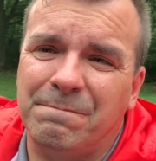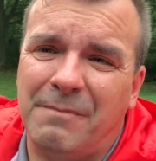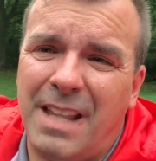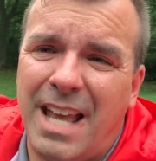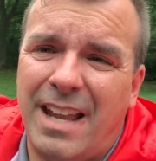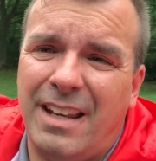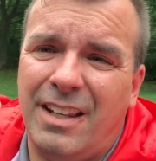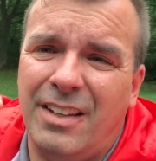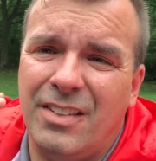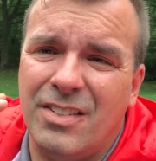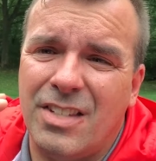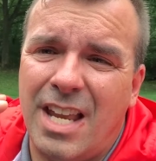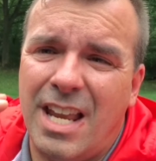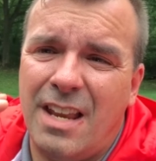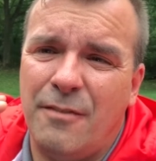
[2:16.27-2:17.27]
That is
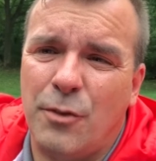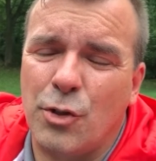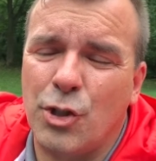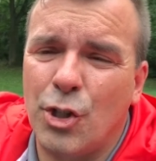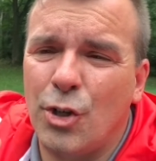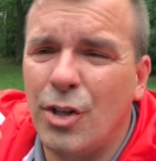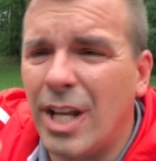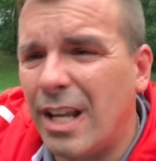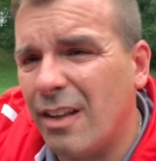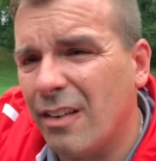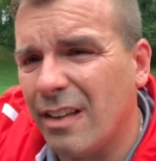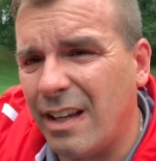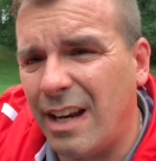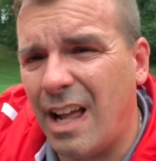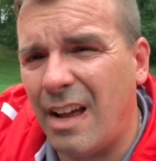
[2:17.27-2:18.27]
a for sure deal,
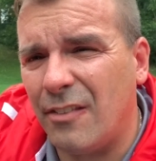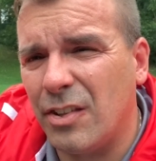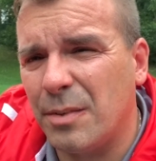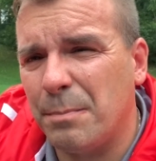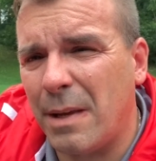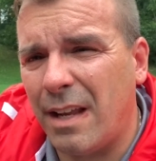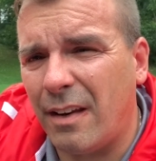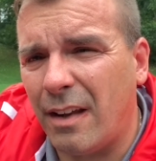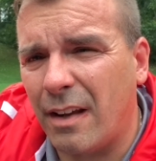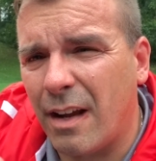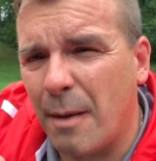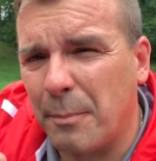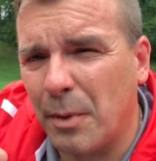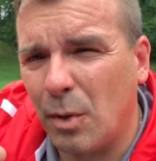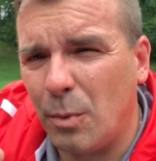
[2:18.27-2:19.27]
and I've spent a
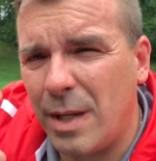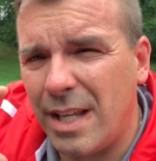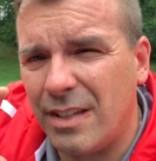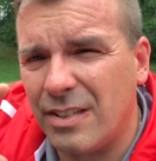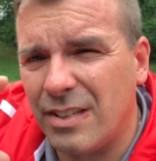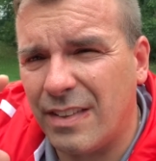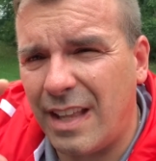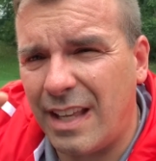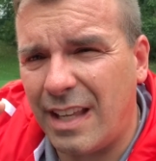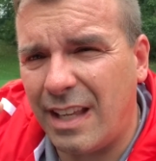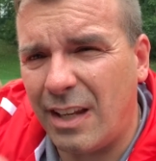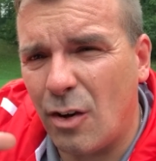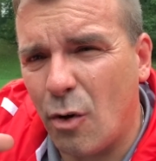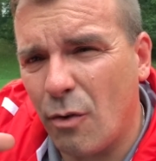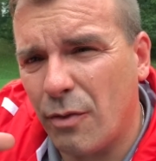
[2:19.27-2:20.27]
couple of weeks thinking
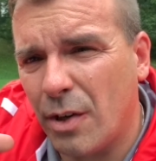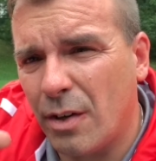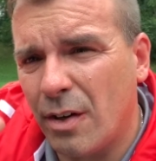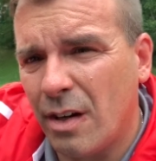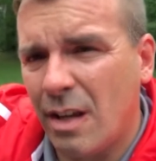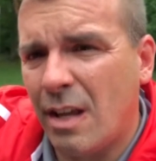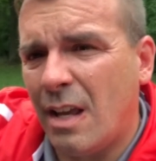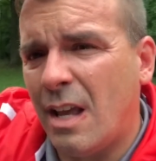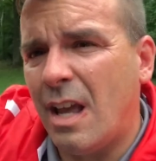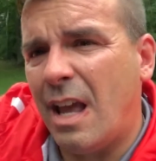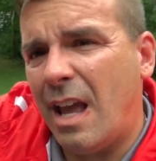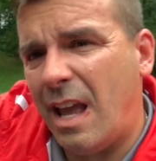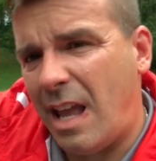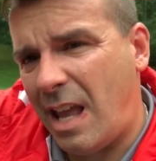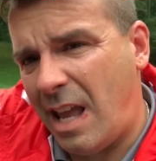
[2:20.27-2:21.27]
it over.
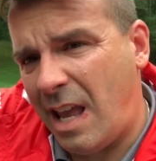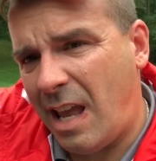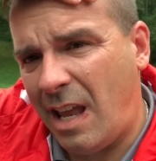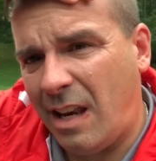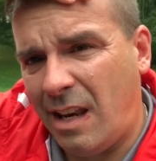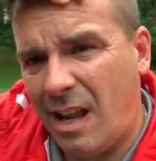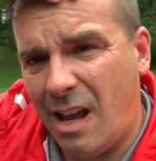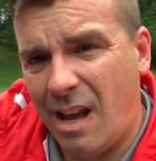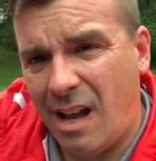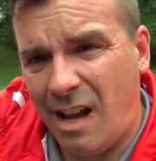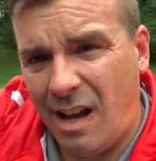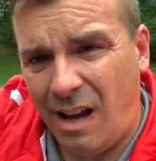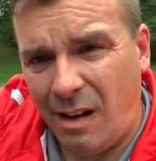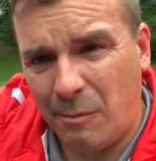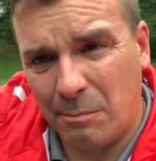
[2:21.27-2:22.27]
And
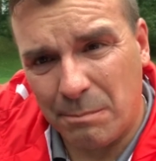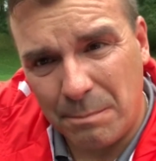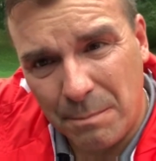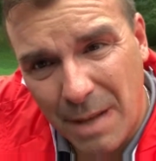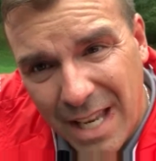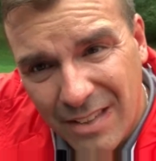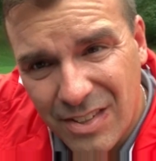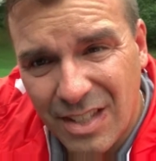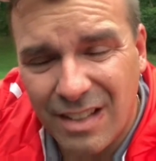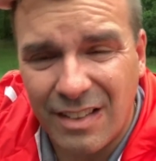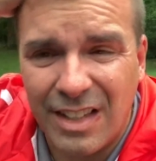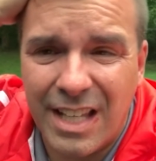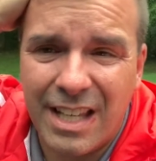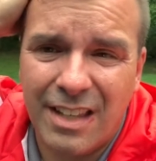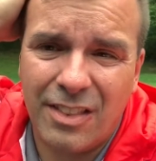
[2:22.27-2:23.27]

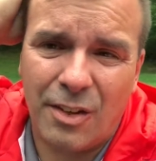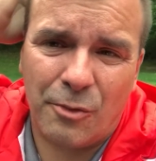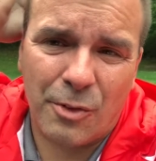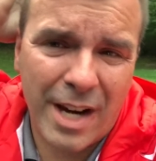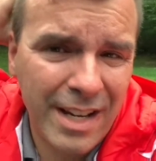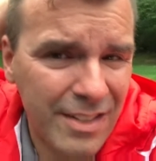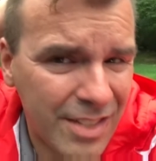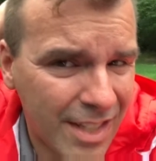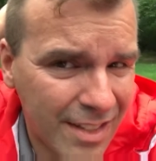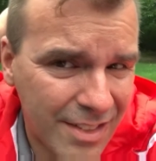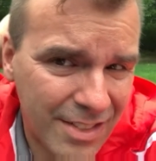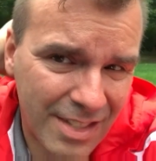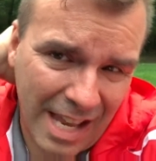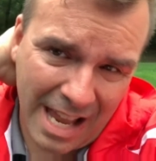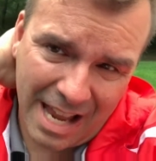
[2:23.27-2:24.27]
basically the racing
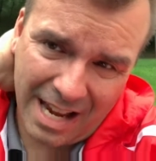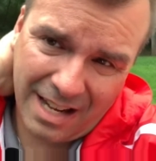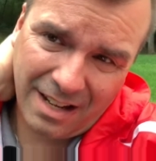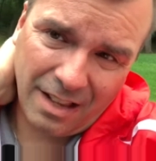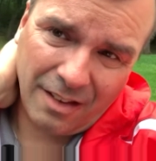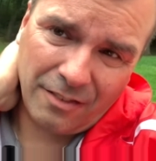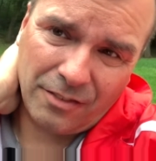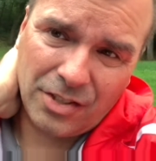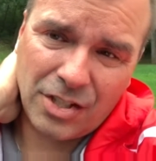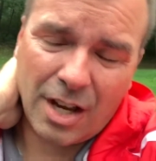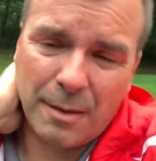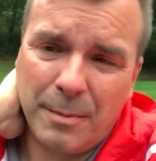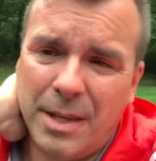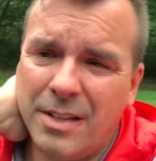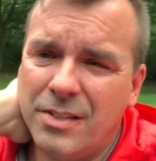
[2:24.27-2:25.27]
side of
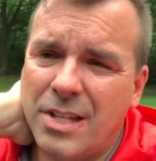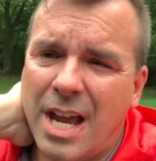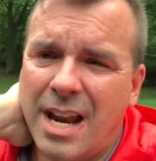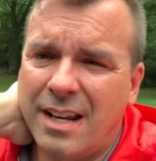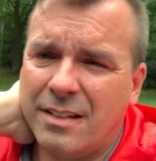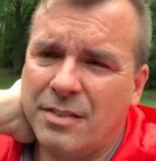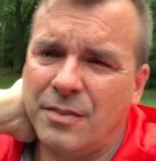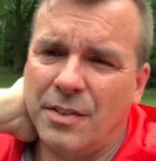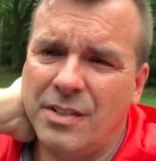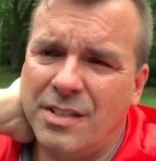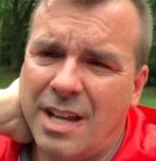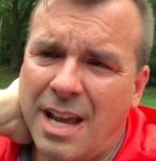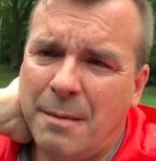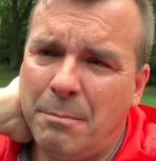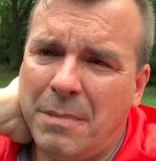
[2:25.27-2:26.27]
Shelby Exotics for the
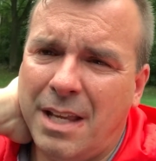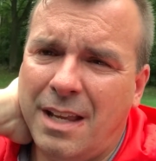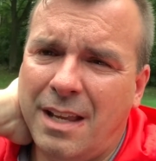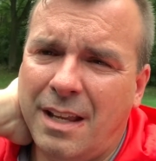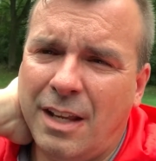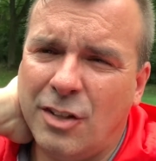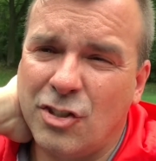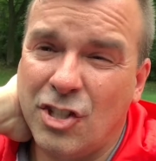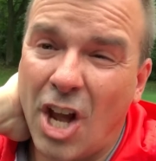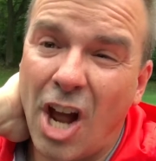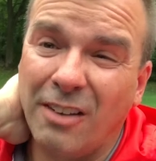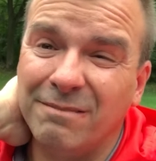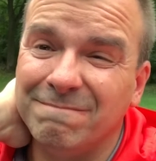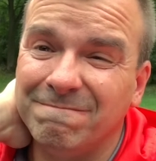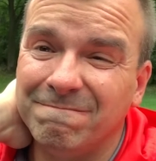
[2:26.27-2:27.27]
time being is done.